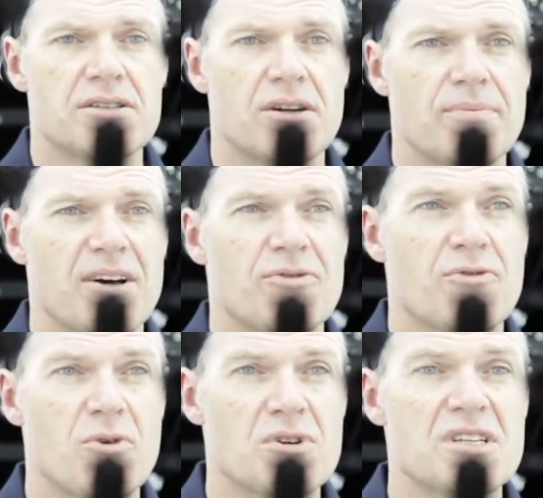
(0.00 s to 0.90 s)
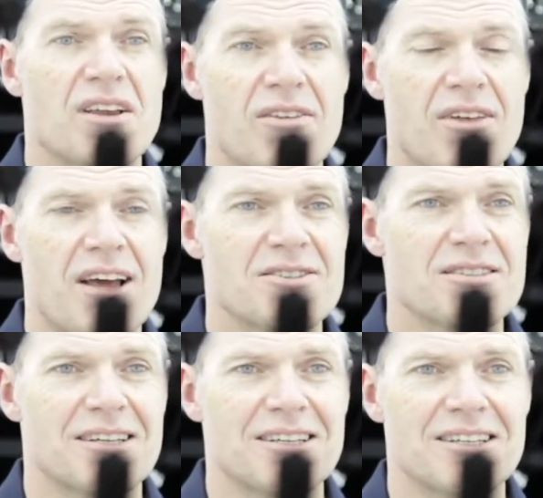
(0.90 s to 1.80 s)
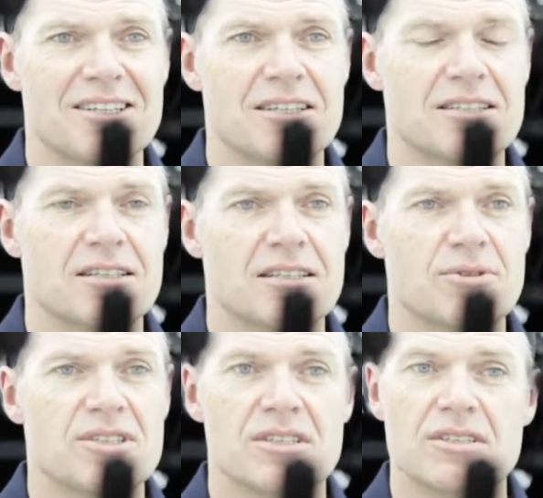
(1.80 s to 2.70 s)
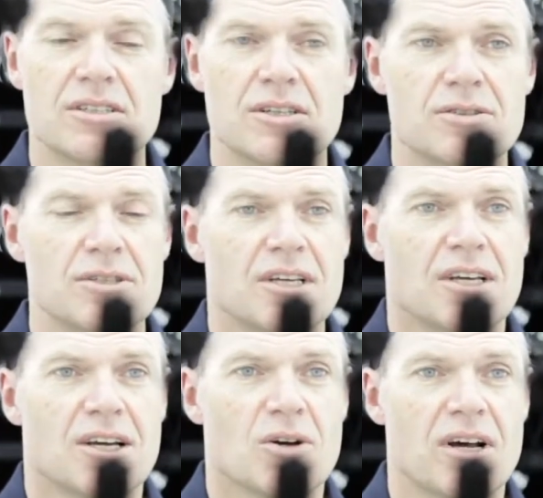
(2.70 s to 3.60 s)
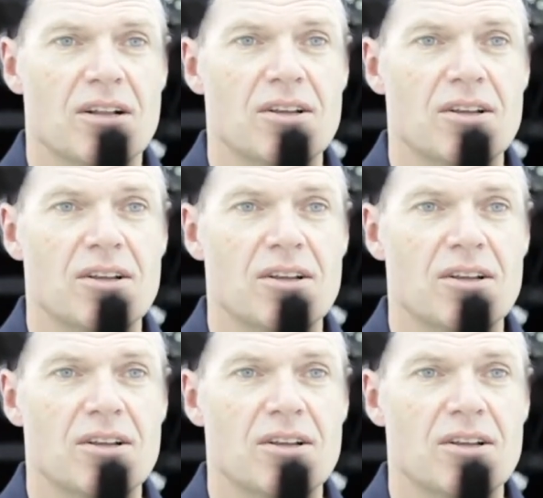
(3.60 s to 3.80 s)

and there are about 14,000 LEDs in here, which is, you know, quite a